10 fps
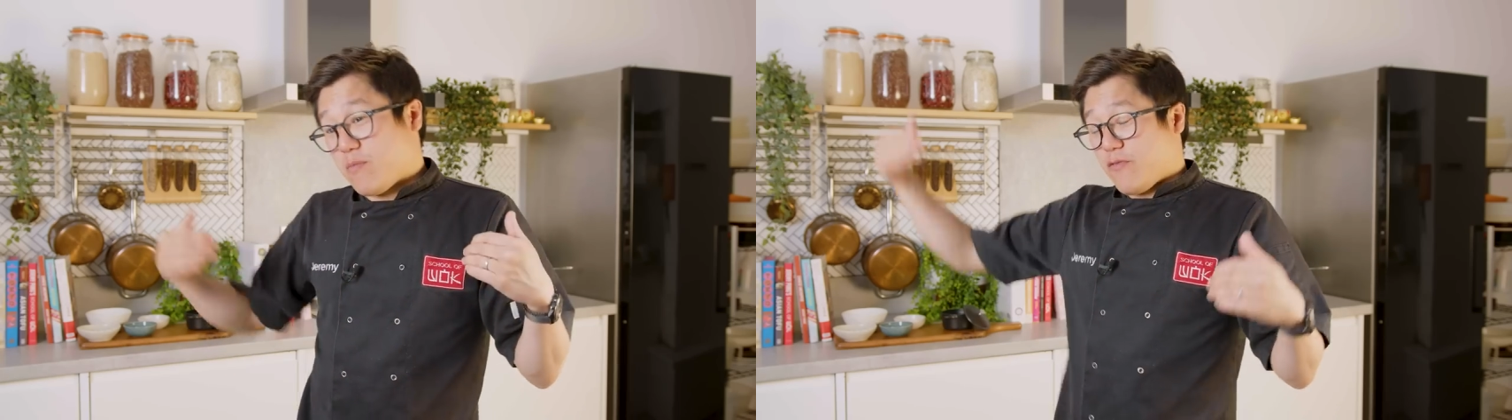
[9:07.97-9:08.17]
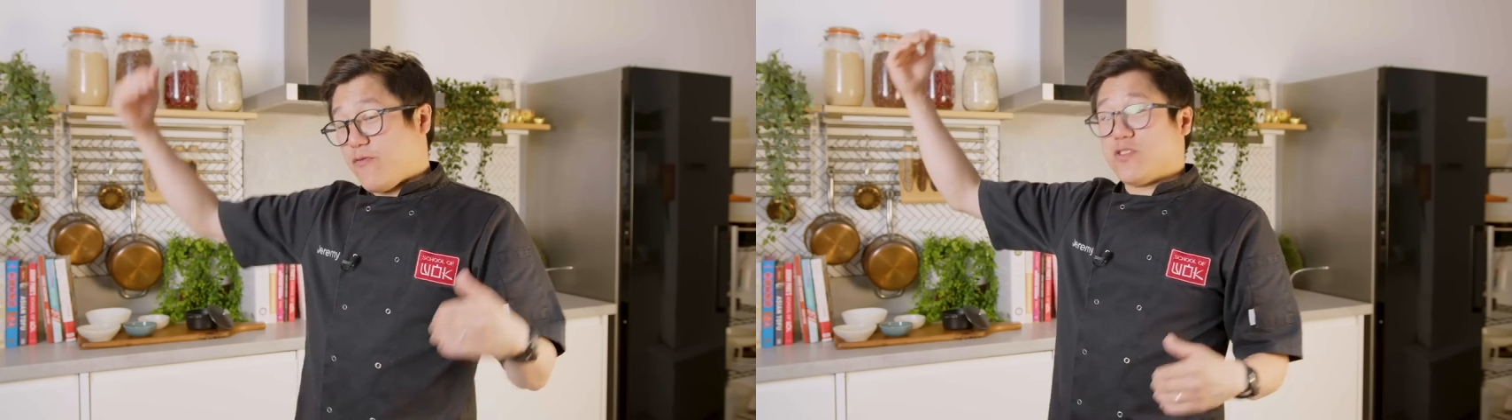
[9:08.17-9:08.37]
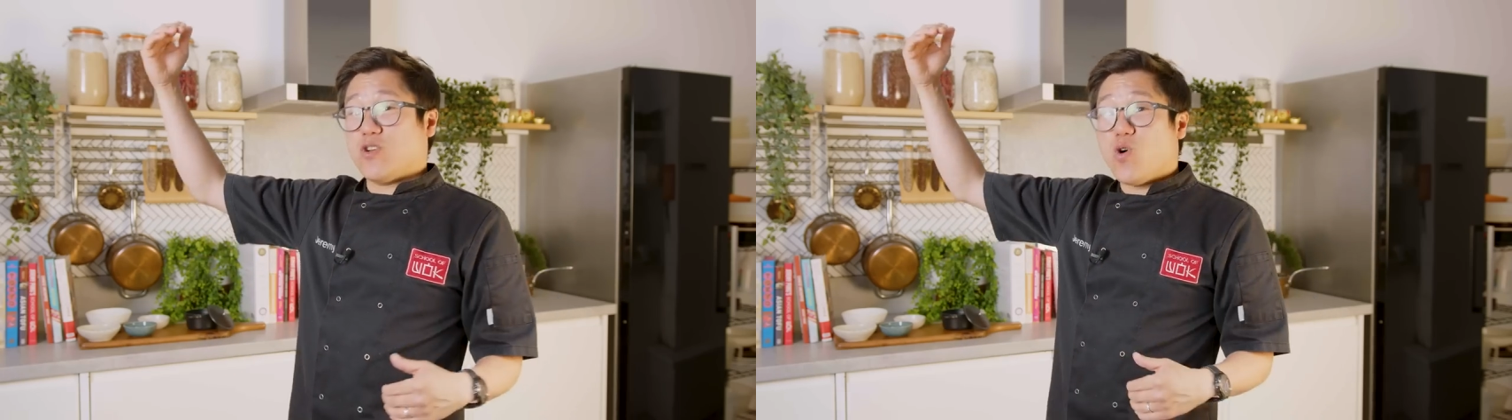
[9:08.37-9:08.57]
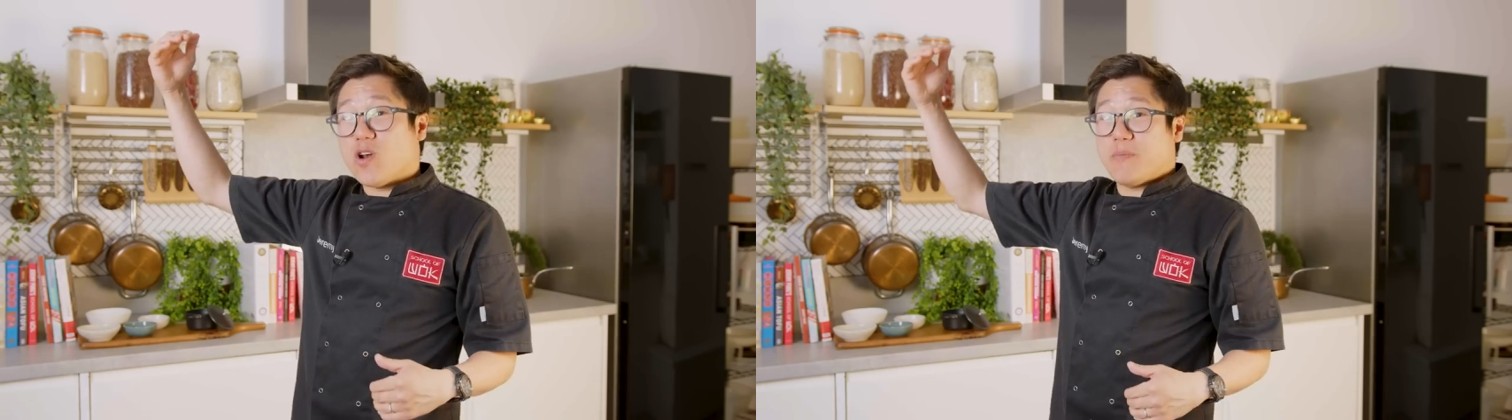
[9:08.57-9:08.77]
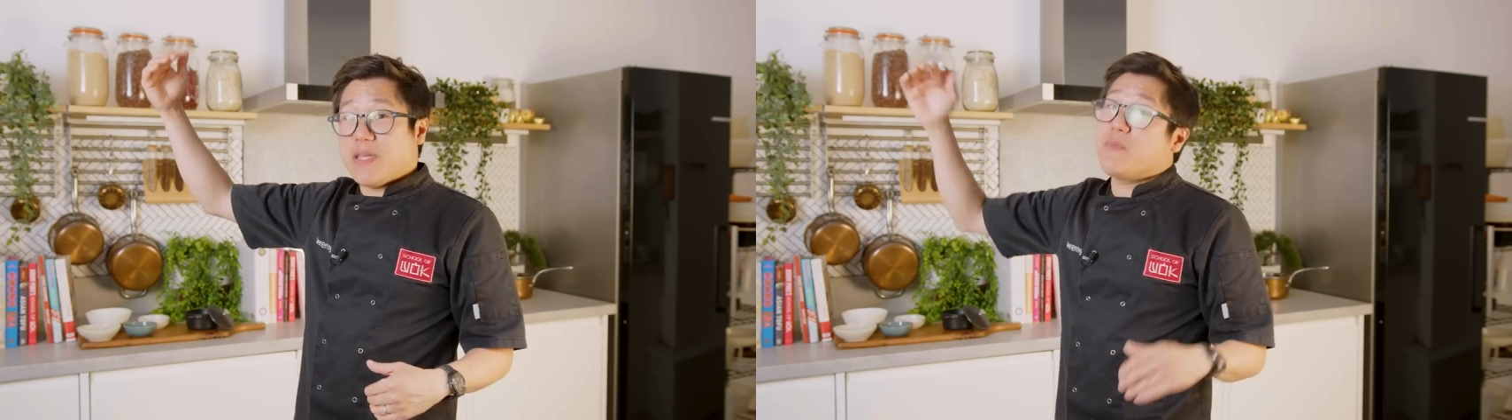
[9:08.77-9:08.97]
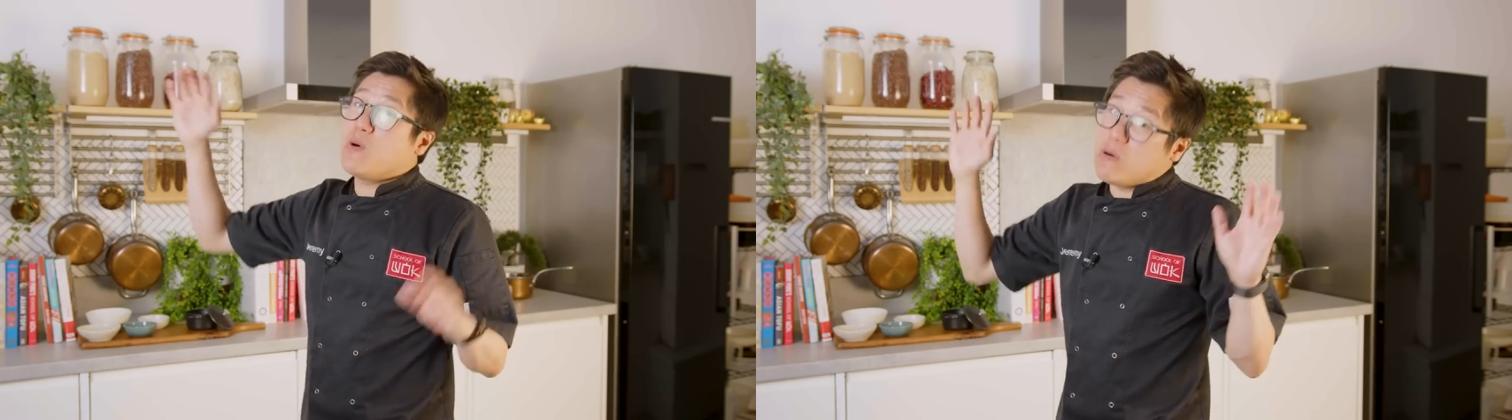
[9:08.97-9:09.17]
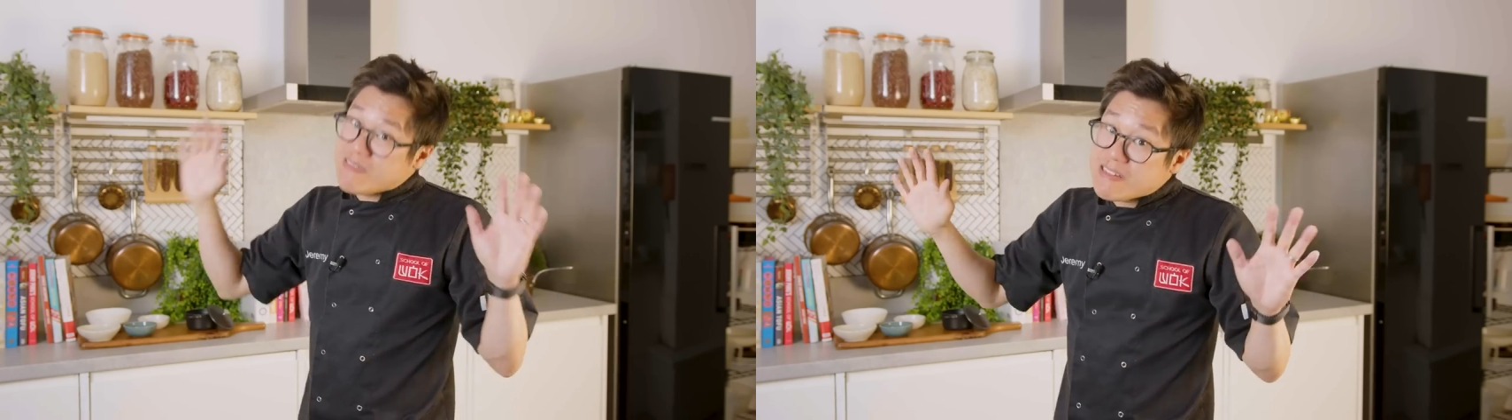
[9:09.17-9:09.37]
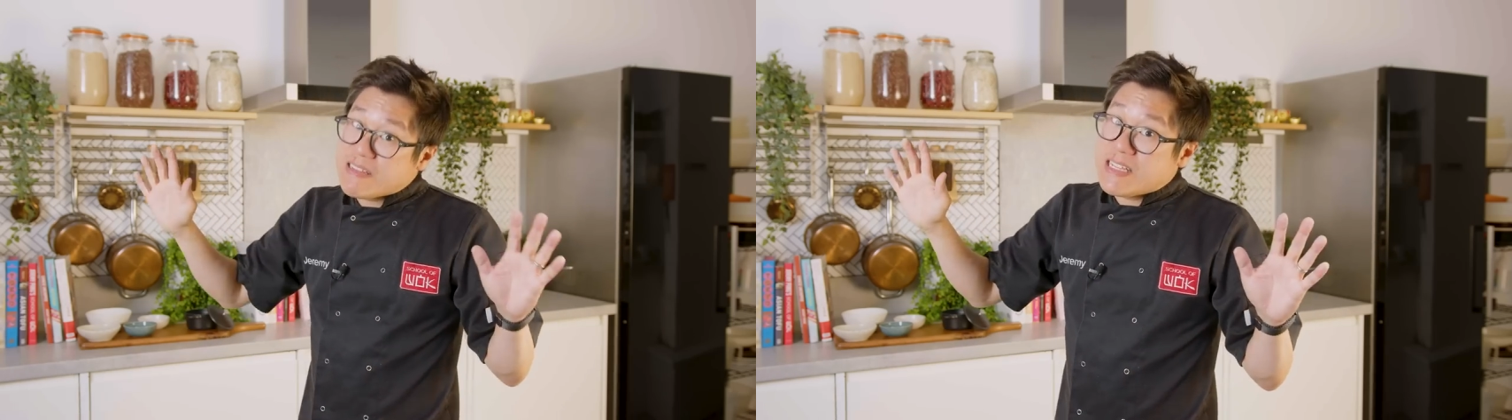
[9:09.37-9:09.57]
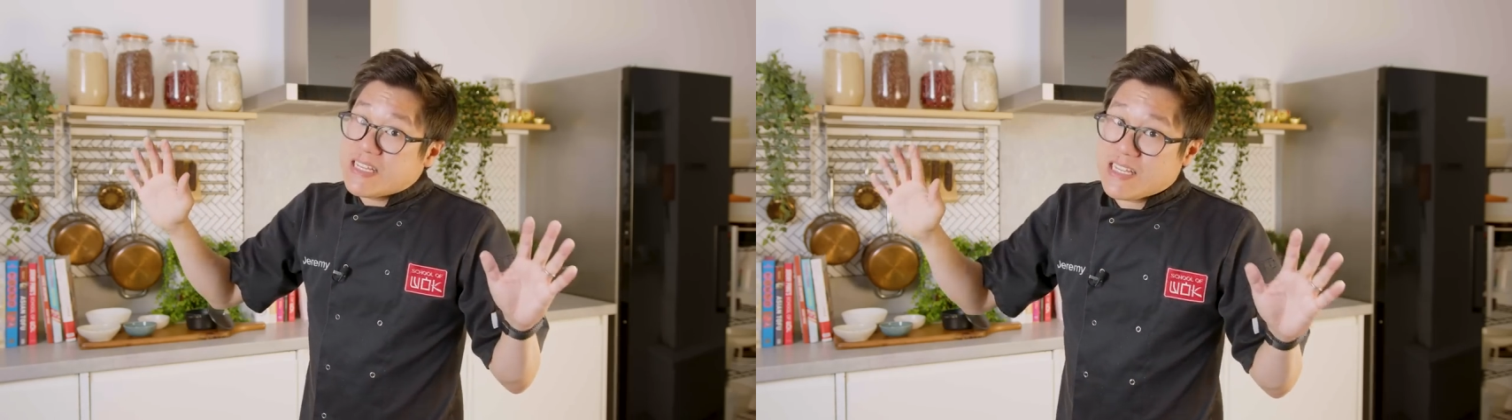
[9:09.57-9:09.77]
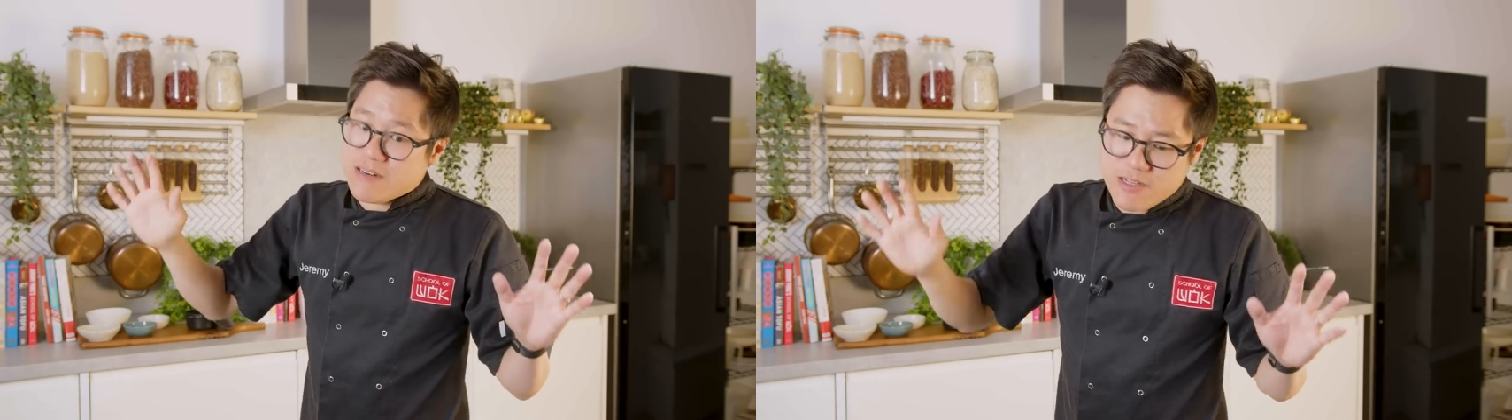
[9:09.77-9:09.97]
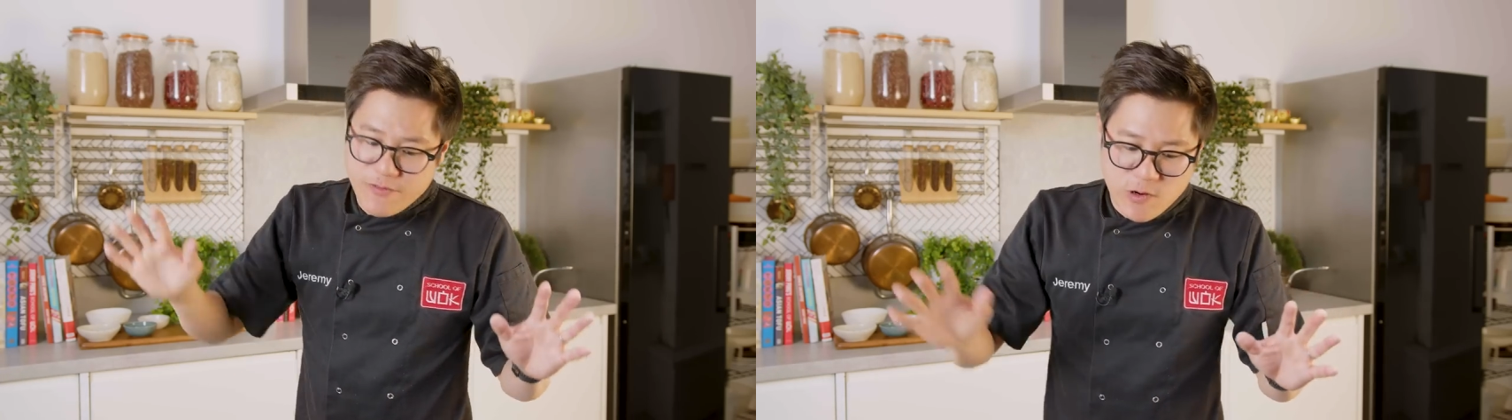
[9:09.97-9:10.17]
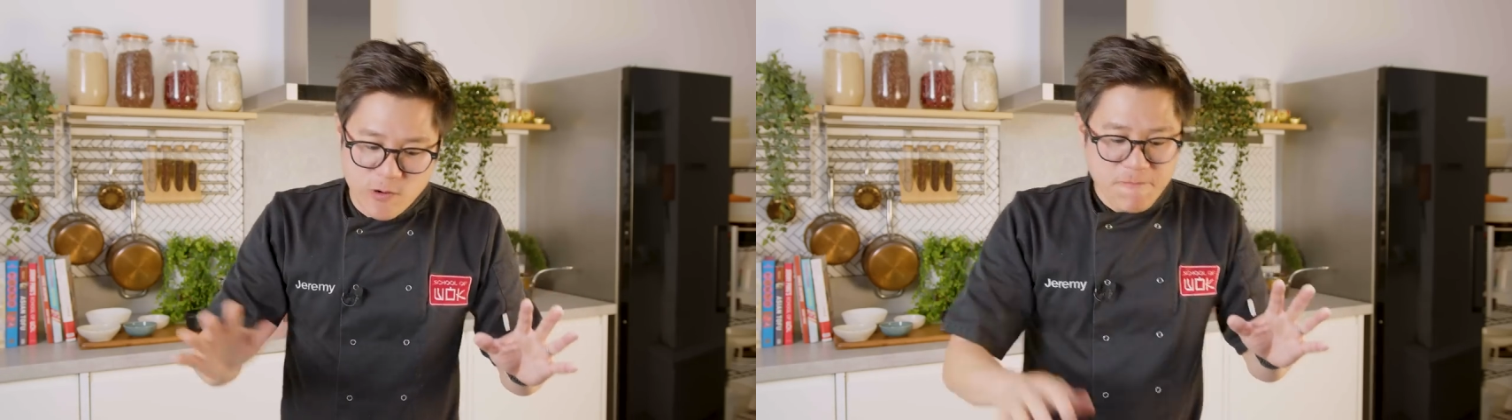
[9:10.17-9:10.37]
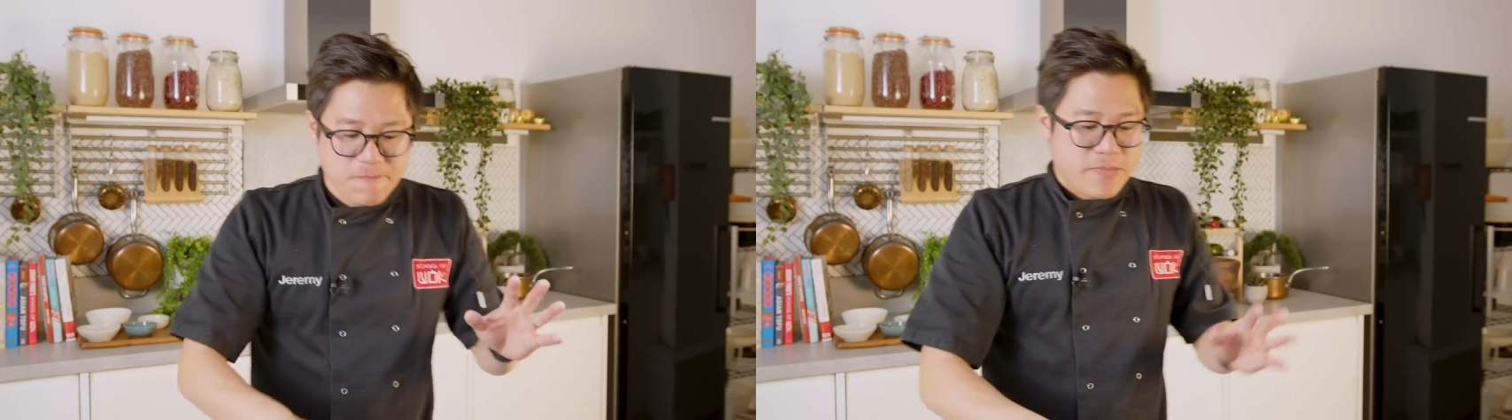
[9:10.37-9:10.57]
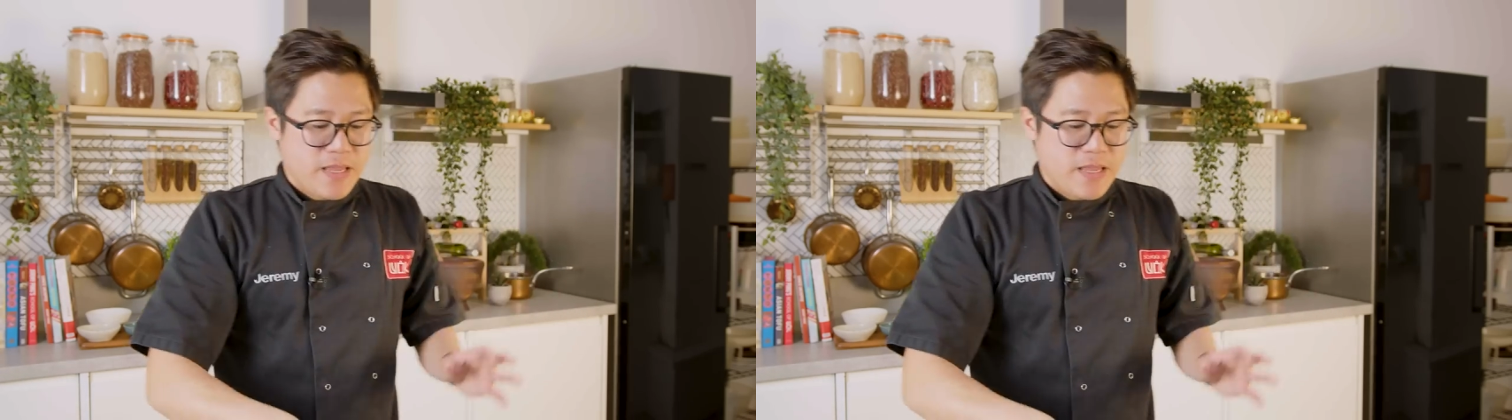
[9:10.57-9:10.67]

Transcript: but for taller people, a little difficult.